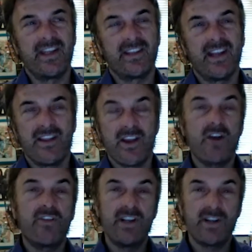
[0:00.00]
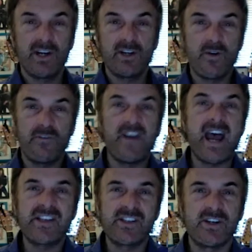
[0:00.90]
they all think they're going to go
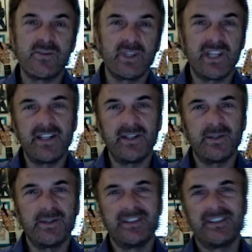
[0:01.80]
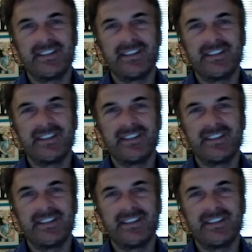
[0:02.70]
faster in what they do. You know?